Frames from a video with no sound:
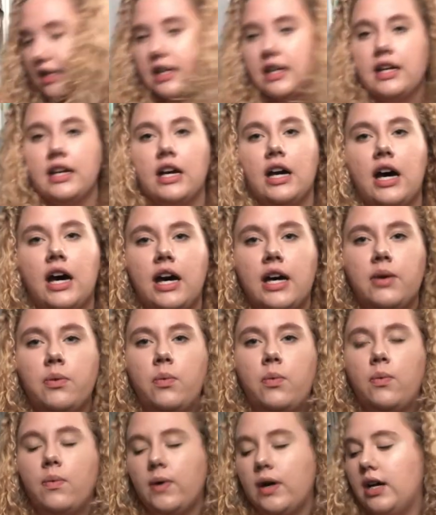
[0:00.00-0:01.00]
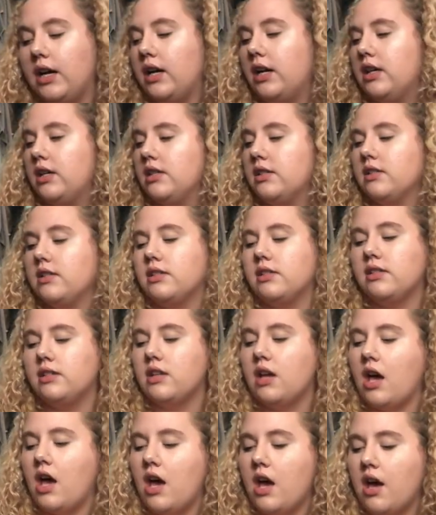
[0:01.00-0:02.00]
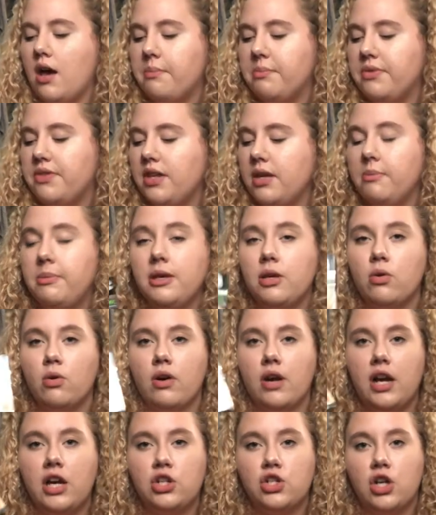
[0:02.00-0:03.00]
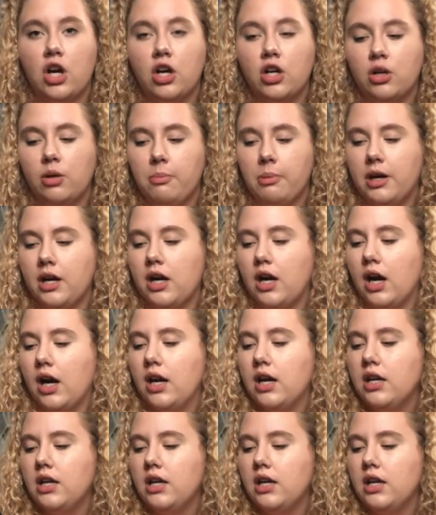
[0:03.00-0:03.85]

thing I got was the Biore Charcoal Bar.